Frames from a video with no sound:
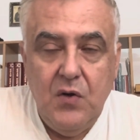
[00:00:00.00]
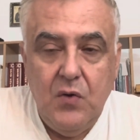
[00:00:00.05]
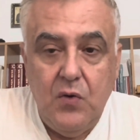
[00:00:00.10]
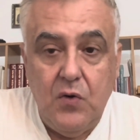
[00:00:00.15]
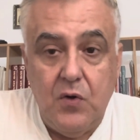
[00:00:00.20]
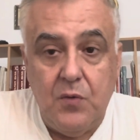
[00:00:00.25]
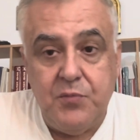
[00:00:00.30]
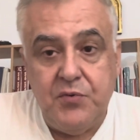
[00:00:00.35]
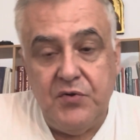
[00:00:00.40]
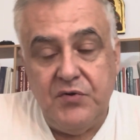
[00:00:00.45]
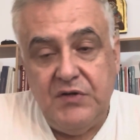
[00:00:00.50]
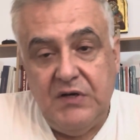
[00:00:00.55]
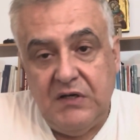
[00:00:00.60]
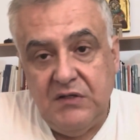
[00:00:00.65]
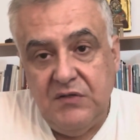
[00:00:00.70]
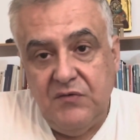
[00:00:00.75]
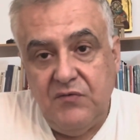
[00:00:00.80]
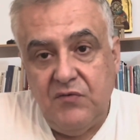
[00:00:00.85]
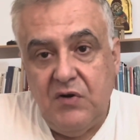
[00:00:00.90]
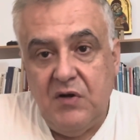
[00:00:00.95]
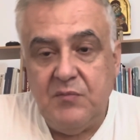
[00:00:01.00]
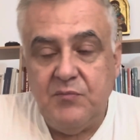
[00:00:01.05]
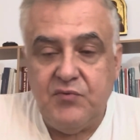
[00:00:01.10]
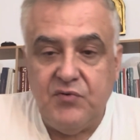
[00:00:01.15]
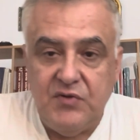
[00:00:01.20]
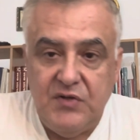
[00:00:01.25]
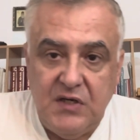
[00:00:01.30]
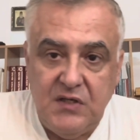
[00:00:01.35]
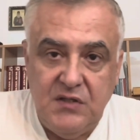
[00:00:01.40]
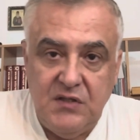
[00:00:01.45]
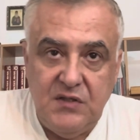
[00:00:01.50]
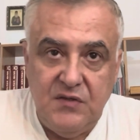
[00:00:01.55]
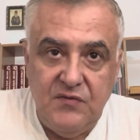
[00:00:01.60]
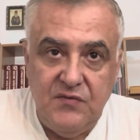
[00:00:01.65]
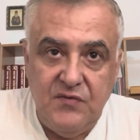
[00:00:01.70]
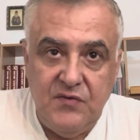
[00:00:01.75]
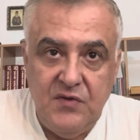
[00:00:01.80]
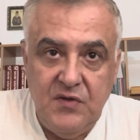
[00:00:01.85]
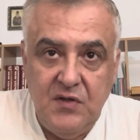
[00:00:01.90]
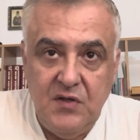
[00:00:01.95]
or productive or
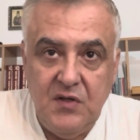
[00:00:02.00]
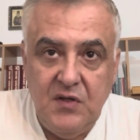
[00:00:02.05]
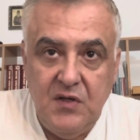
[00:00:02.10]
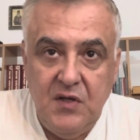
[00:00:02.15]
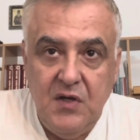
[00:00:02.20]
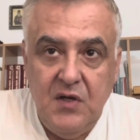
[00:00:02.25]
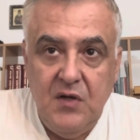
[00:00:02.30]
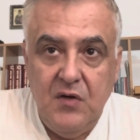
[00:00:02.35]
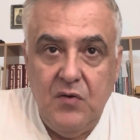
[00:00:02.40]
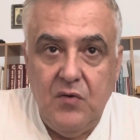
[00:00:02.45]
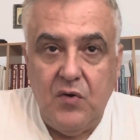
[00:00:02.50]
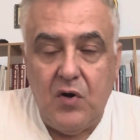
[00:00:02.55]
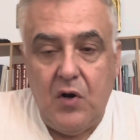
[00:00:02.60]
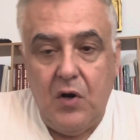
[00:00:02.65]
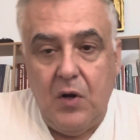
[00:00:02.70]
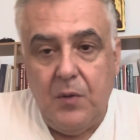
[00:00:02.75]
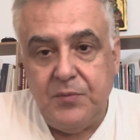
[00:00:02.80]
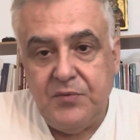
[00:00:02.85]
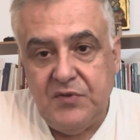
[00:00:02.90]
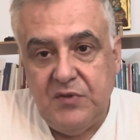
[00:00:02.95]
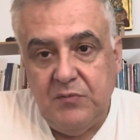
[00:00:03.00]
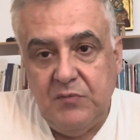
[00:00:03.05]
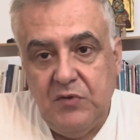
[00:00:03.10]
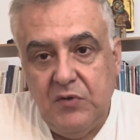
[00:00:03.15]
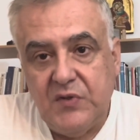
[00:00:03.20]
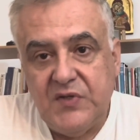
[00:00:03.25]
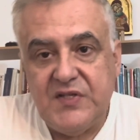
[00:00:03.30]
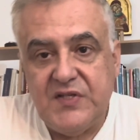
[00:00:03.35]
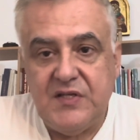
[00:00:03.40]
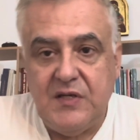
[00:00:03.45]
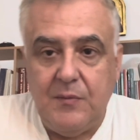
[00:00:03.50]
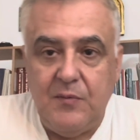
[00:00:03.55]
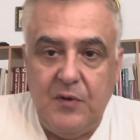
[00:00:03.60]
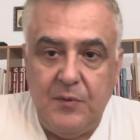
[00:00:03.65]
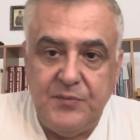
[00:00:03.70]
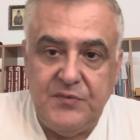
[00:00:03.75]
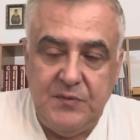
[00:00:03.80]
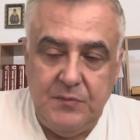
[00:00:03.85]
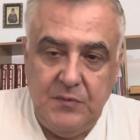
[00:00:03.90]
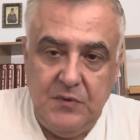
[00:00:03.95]
unproductive, or optimal or
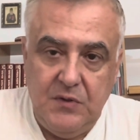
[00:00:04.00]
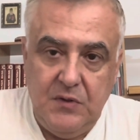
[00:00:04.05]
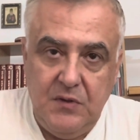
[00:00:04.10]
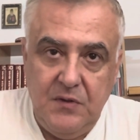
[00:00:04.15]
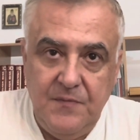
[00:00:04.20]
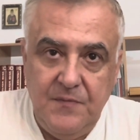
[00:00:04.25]
suboptimal.